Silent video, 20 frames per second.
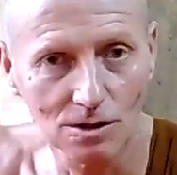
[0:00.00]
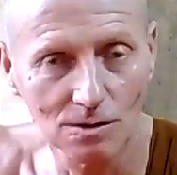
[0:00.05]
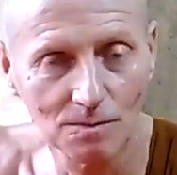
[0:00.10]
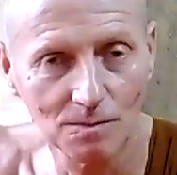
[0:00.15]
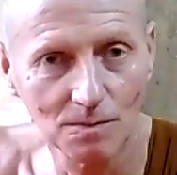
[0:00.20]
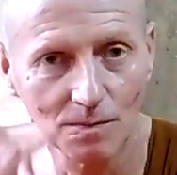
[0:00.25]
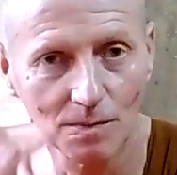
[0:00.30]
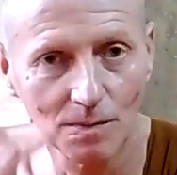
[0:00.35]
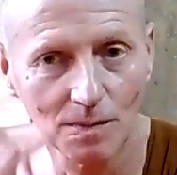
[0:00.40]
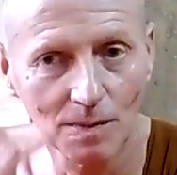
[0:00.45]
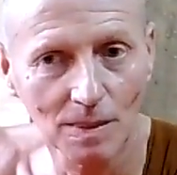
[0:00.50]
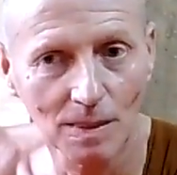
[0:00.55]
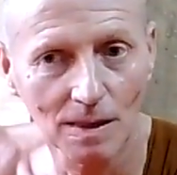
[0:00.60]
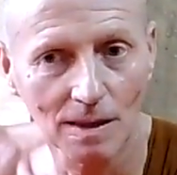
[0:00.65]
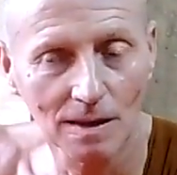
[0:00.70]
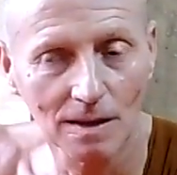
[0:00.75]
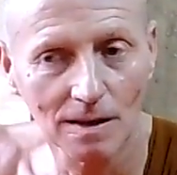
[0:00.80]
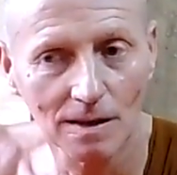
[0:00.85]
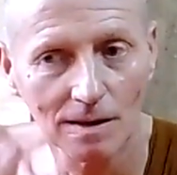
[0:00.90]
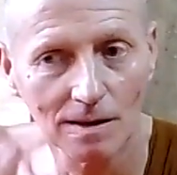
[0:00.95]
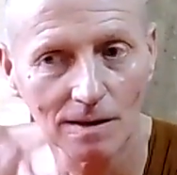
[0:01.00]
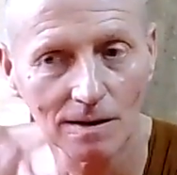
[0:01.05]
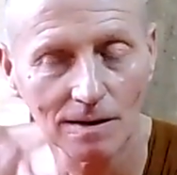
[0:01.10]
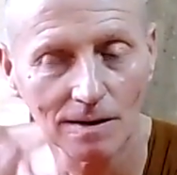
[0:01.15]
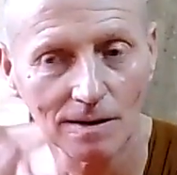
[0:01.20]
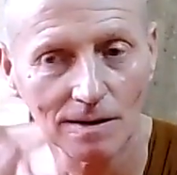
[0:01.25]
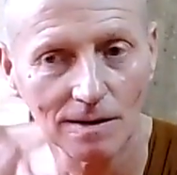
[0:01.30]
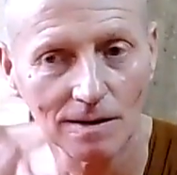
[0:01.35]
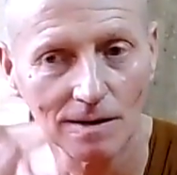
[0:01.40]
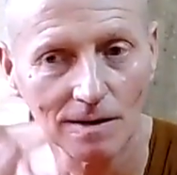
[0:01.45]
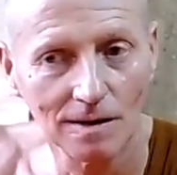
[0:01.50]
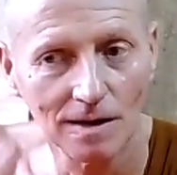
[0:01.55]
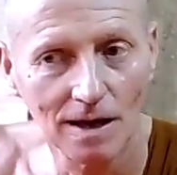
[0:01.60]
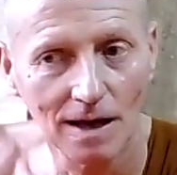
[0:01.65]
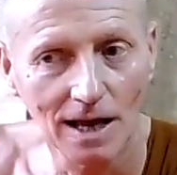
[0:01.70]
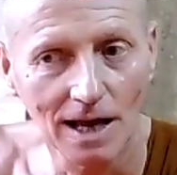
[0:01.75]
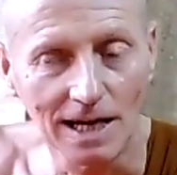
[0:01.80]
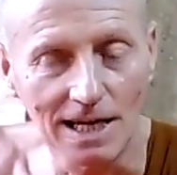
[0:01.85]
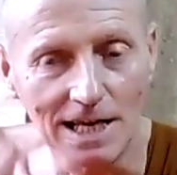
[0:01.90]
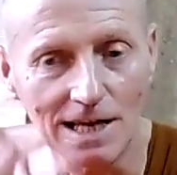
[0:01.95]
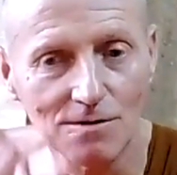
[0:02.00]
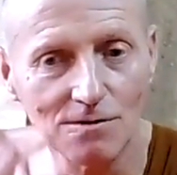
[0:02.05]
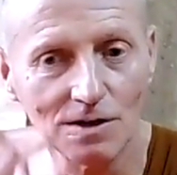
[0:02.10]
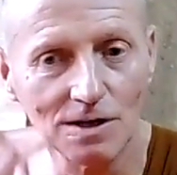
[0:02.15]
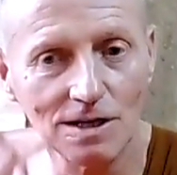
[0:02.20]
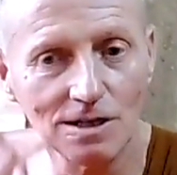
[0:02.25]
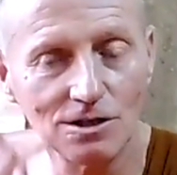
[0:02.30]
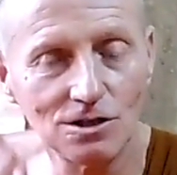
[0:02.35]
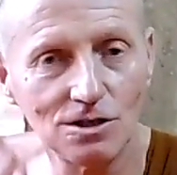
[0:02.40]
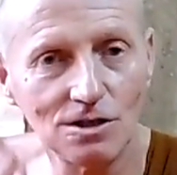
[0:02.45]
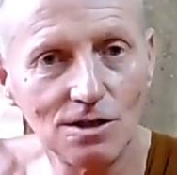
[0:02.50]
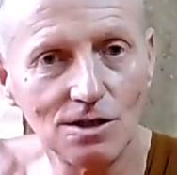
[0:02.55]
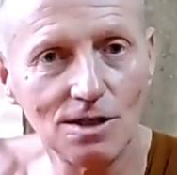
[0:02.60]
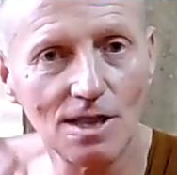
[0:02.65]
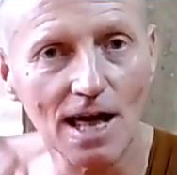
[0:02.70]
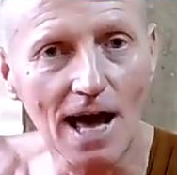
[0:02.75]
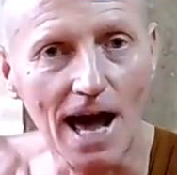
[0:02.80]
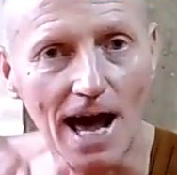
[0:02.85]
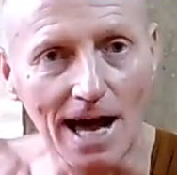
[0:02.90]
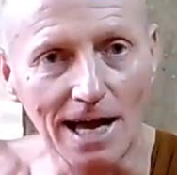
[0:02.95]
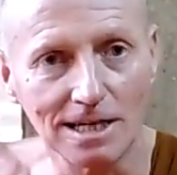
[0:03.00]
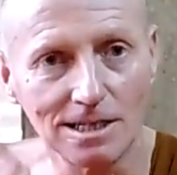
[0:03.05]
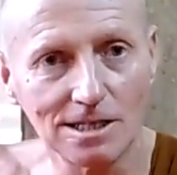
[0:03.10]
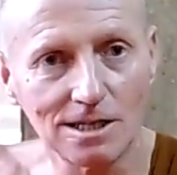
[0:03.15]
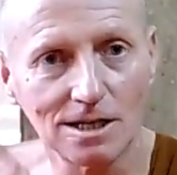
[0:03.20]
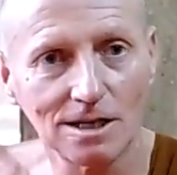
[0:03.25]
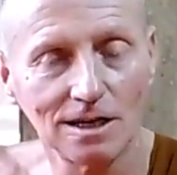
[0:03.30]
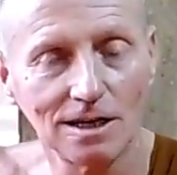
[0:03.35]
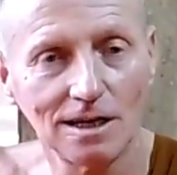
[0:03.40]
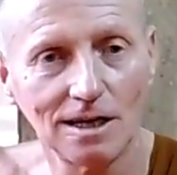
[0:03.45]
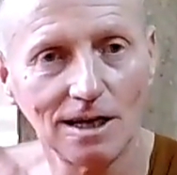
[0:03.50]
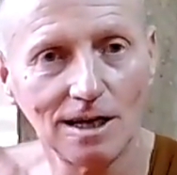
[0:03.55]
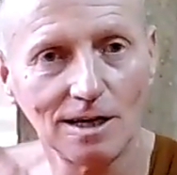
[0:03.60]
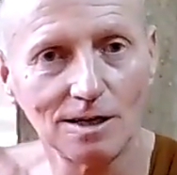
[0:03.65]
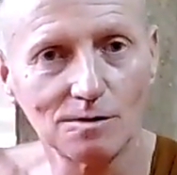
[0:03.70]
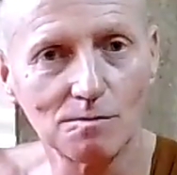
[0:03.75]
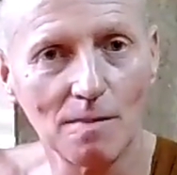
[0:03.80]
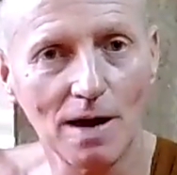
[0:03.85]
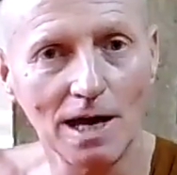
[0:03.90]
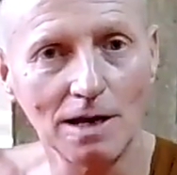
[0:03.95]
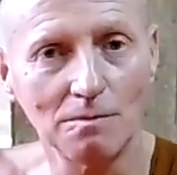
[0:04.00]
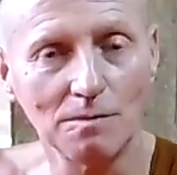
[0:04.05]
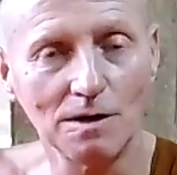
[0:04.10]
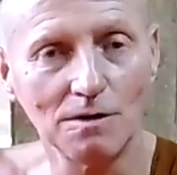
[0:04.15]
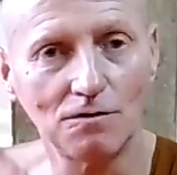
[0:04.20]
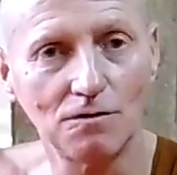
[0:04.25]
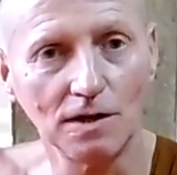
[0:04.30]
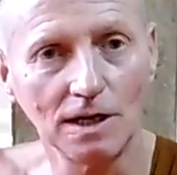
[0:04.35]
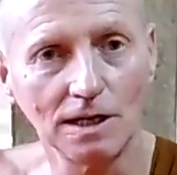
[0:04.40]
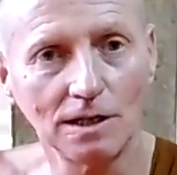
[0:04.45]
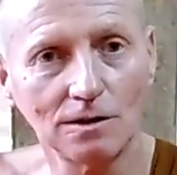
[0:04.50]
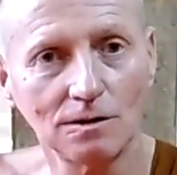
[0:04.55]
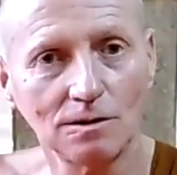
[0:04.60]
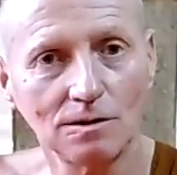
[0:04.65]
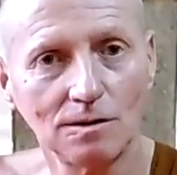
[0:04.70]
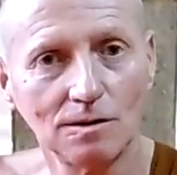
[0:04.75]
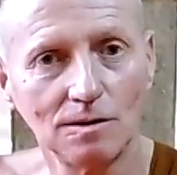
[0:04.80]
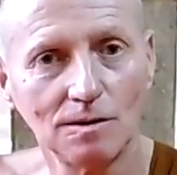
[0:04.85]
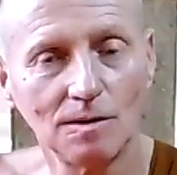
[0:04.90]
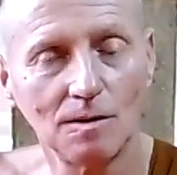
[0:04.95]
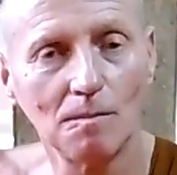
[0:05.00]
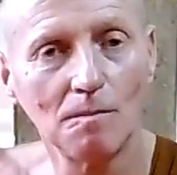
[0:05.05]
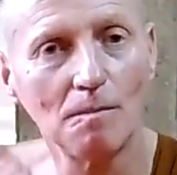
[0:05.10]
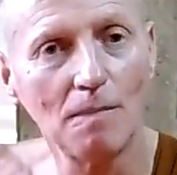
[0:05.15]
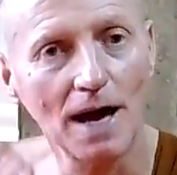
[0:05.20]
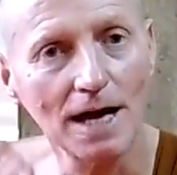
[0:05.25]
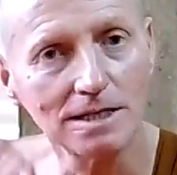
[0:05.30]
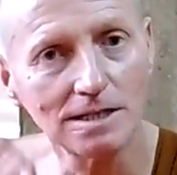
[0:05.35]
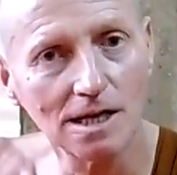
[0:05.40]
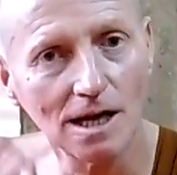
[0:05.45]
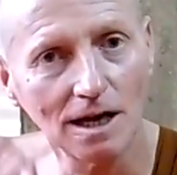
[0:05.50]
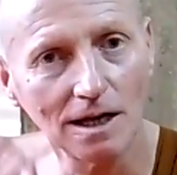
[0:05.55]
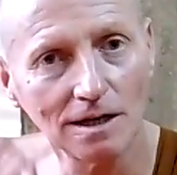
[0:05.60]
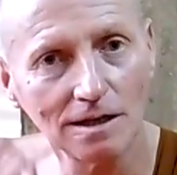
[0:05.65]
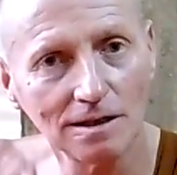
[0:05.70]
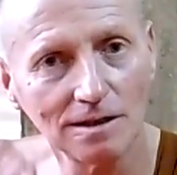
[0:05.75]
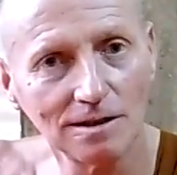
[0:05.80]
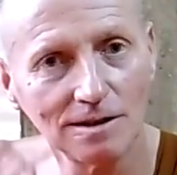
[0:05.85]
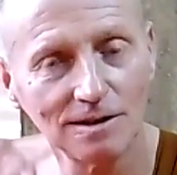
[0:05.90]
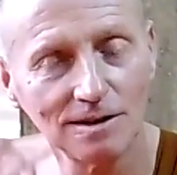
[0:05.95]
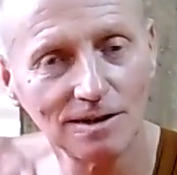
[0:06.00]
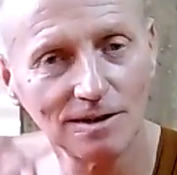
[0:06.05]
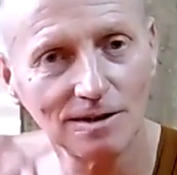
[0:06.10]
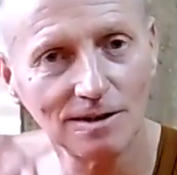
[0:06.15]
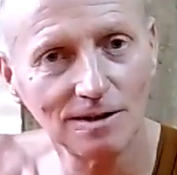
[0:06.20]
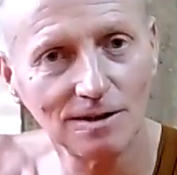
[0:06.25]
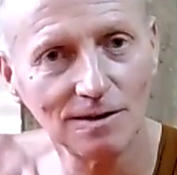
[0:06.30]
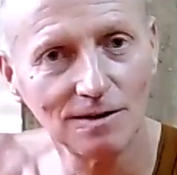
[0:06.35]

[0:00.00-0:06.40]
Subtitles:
And even that has made me feel better than before I sat down.